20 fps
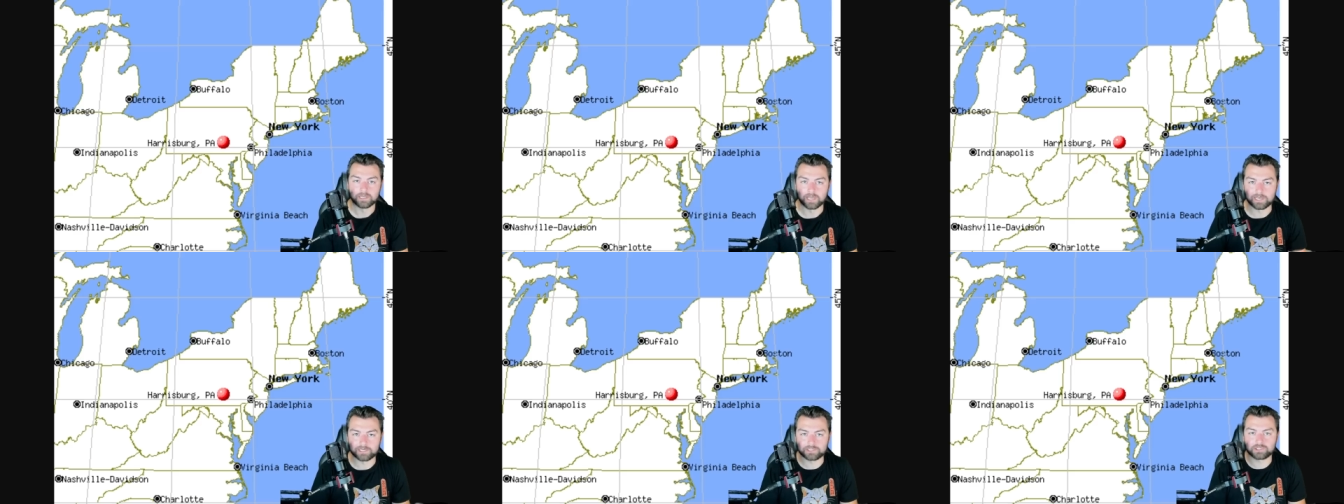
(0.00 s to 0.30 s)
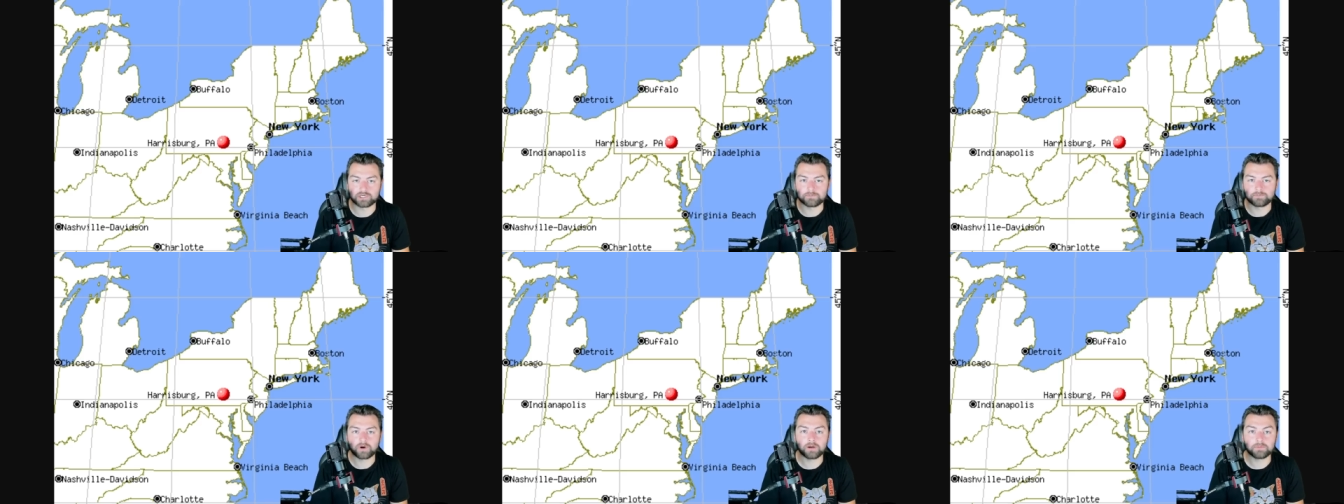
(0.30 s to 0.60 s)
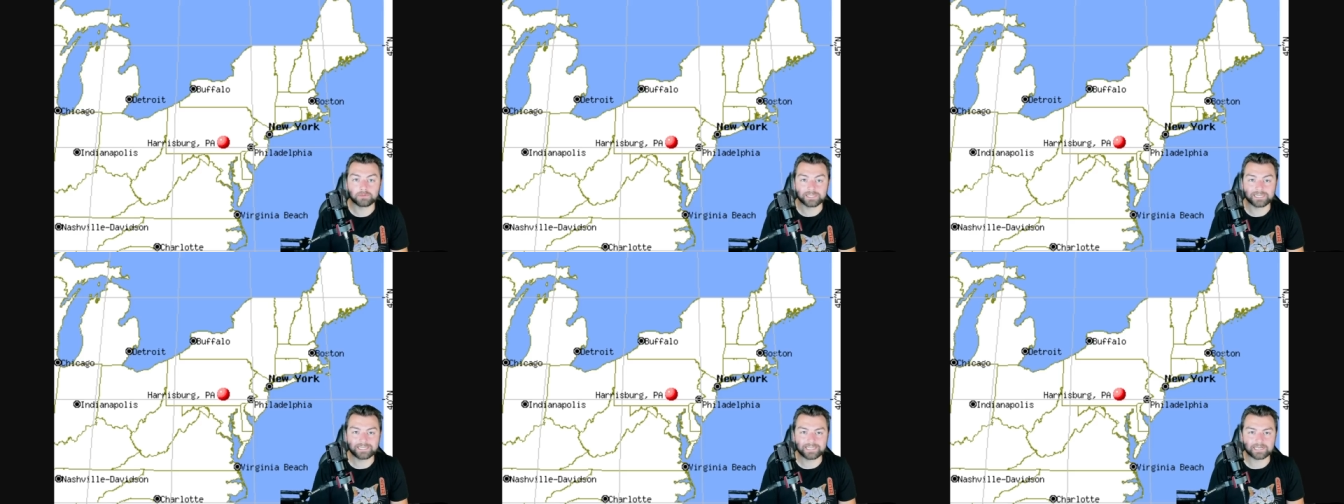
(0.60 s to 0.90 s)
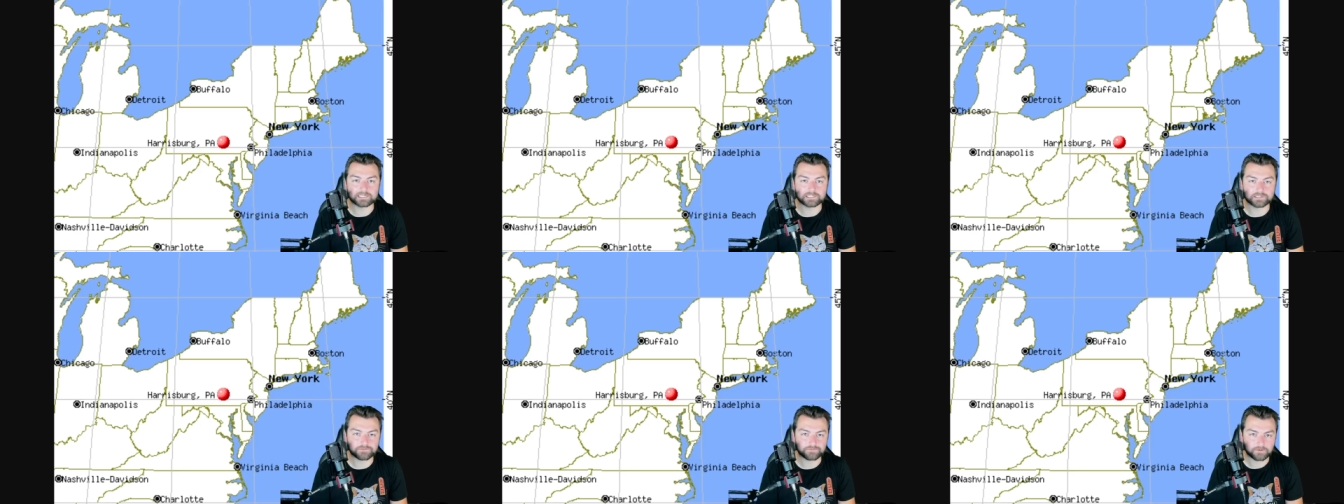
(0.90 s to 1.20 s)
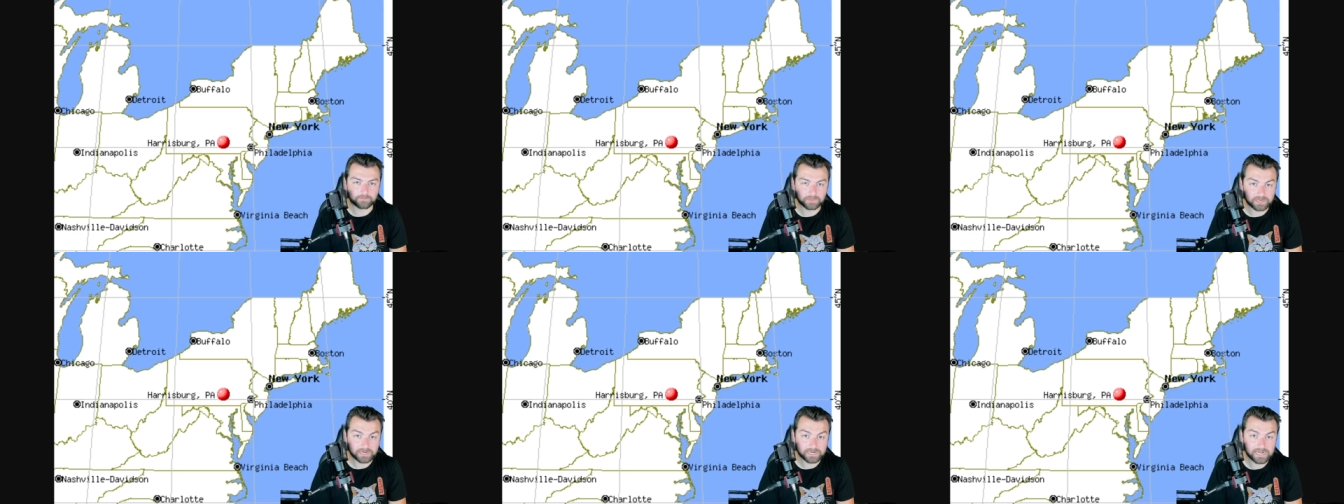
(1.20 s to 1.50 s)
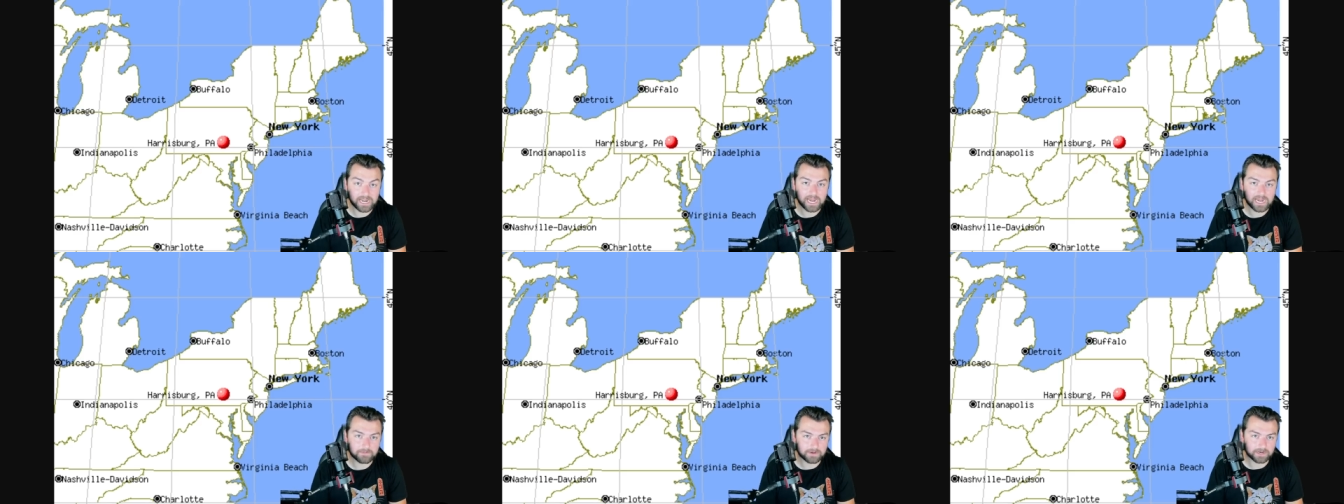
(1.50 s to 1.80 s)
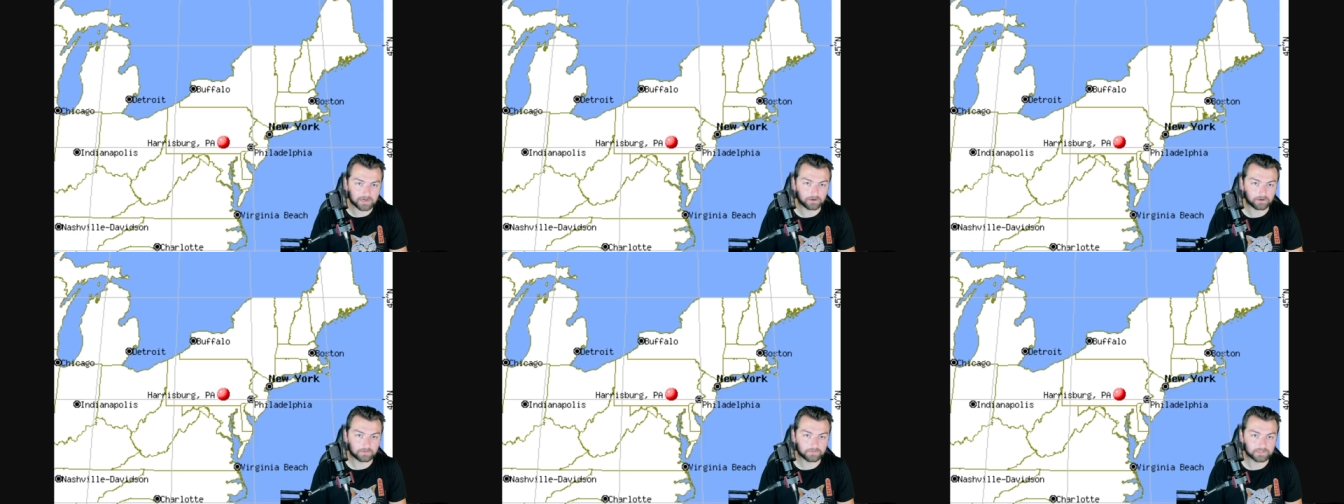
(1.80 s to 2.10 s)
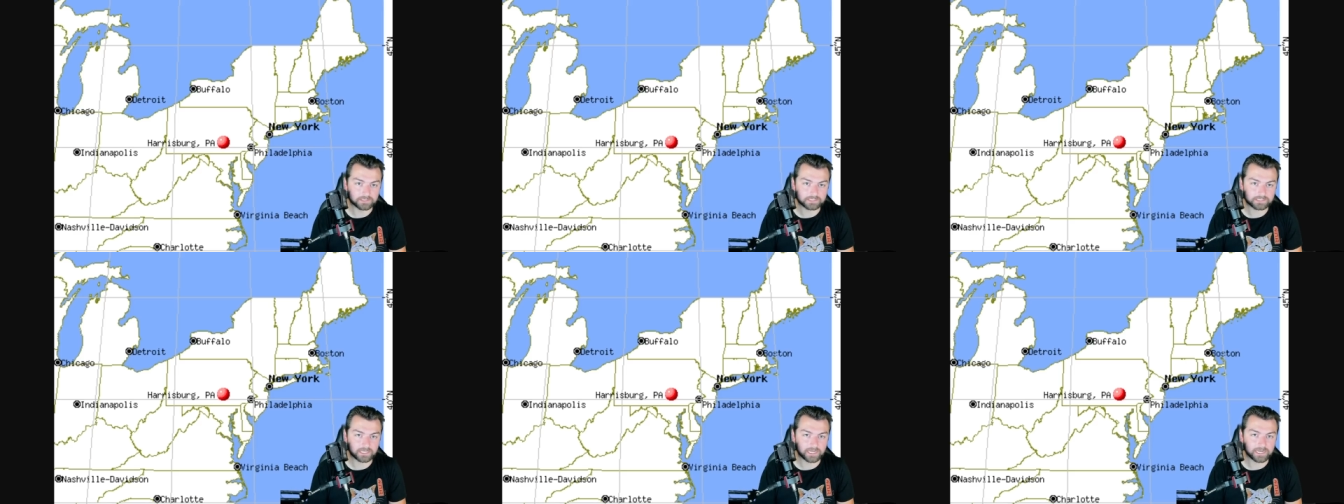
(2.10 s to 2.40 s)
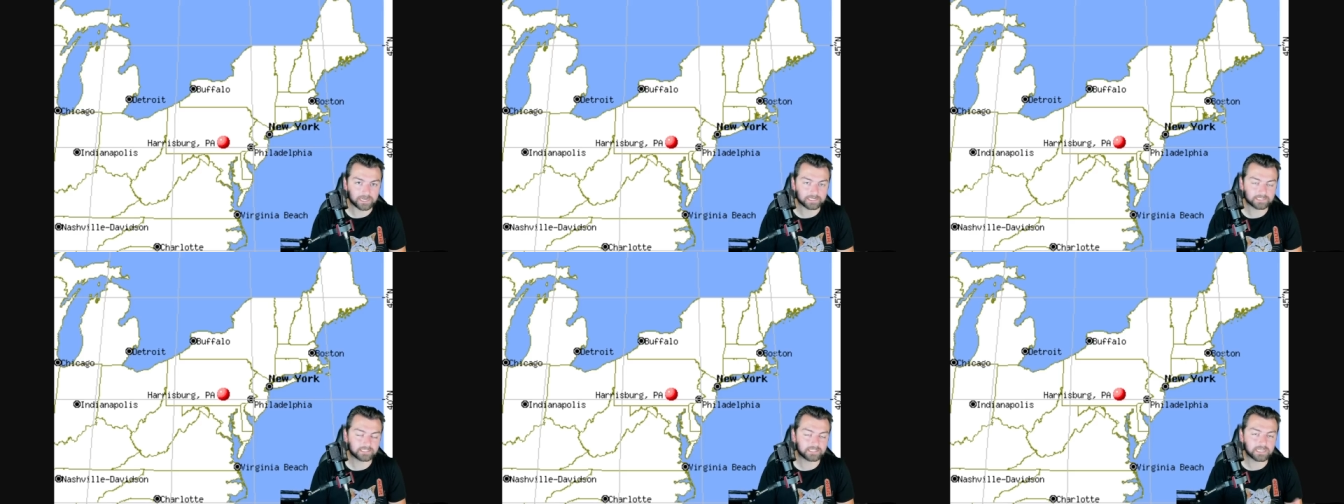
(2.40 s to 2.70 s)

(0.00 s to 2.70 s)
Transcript: As you can probably guess from the name here in this case,